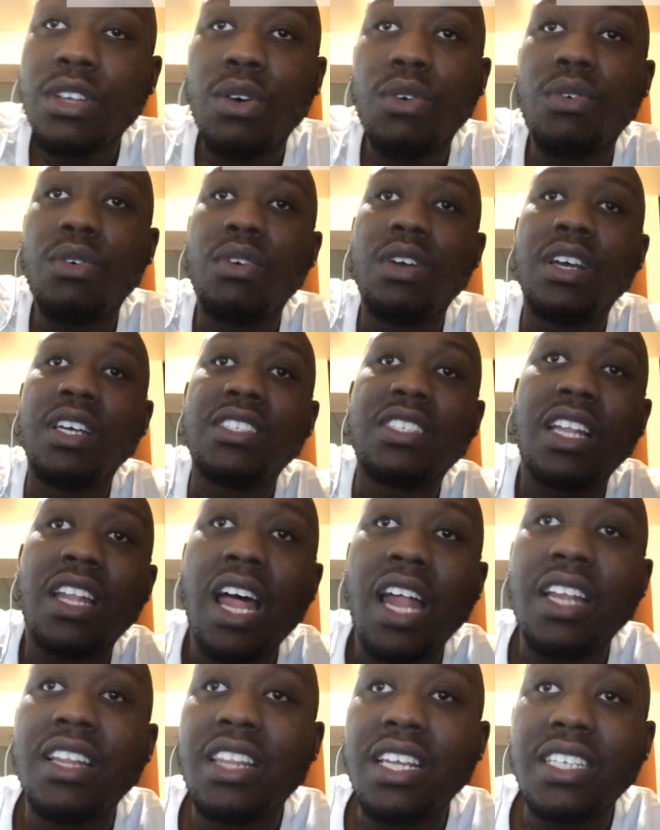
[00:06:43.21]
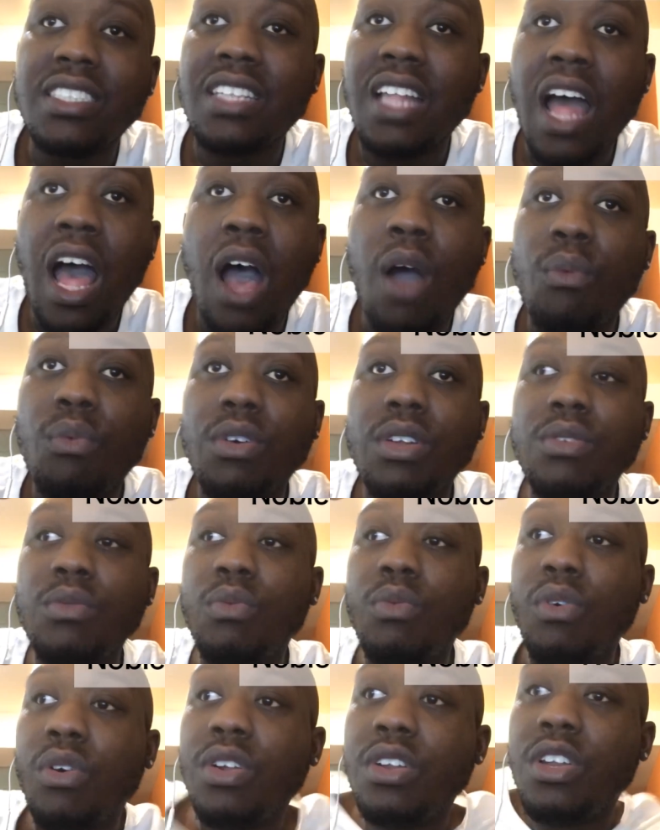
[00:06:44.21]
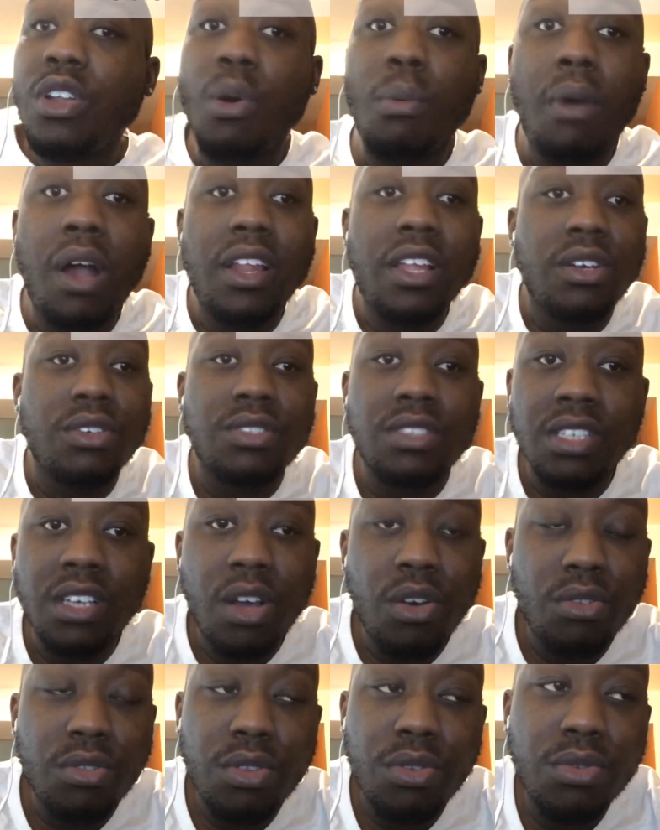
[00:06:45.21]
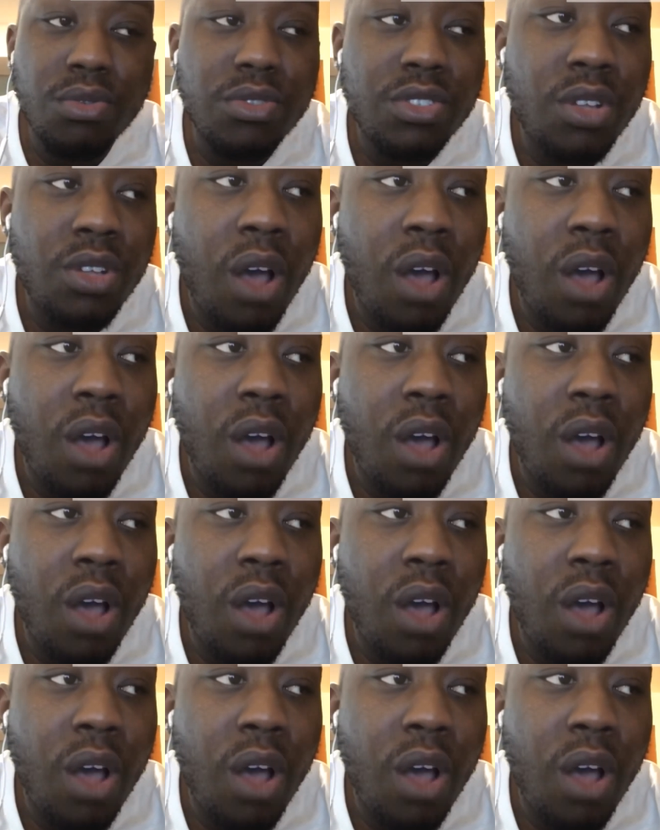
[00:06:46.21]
So it's a lot of things that I wouldn't want nobody else to go through.